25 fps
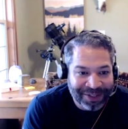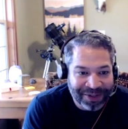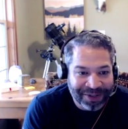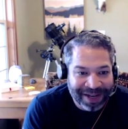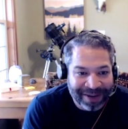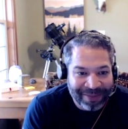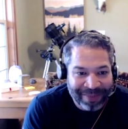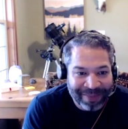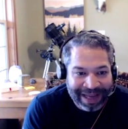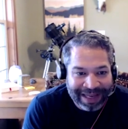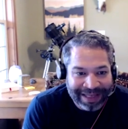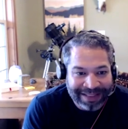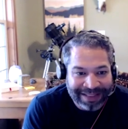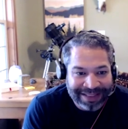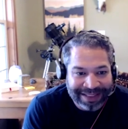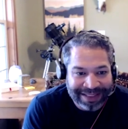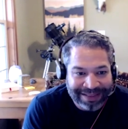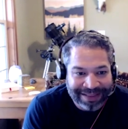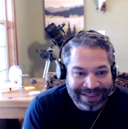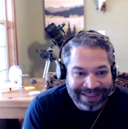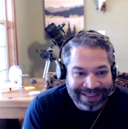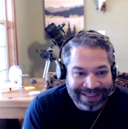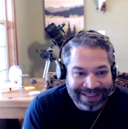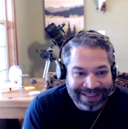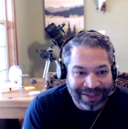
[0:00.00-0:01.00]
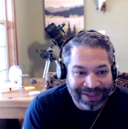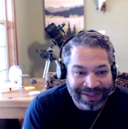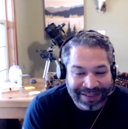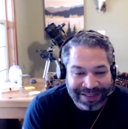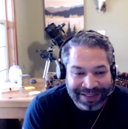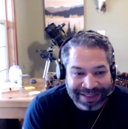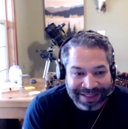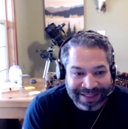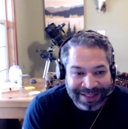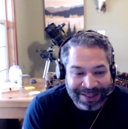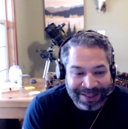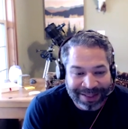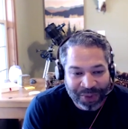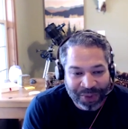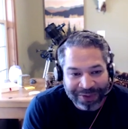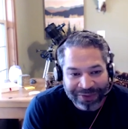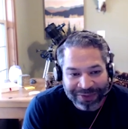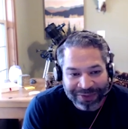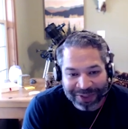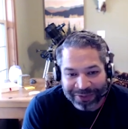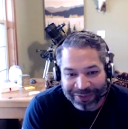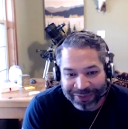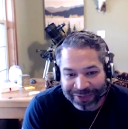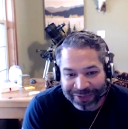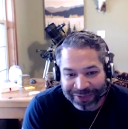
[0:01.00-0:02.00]
you come back and tell us about
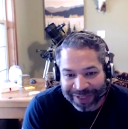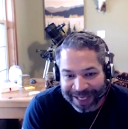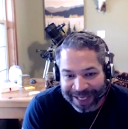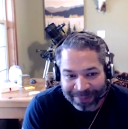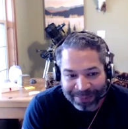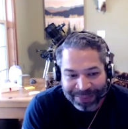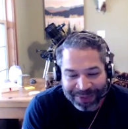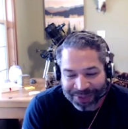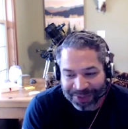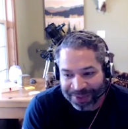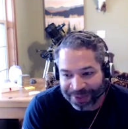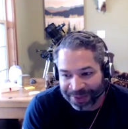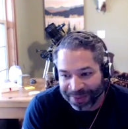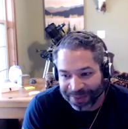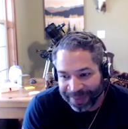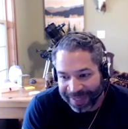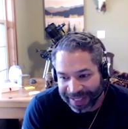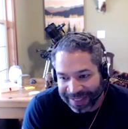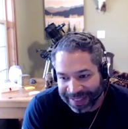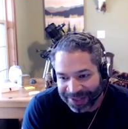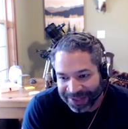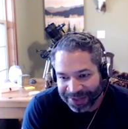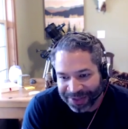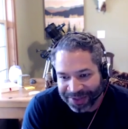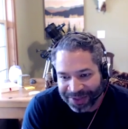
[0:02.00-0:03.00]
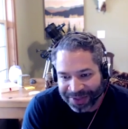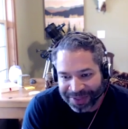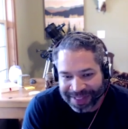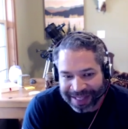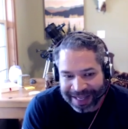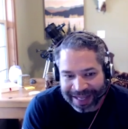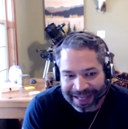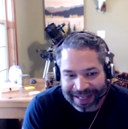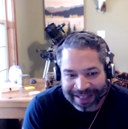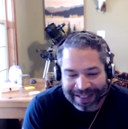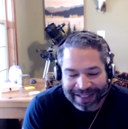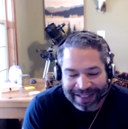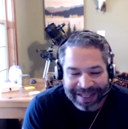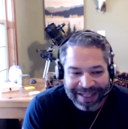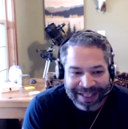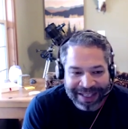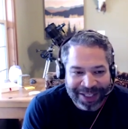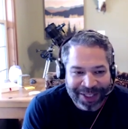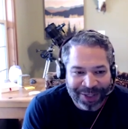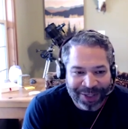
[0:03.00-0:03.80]
some more of the flips or rentals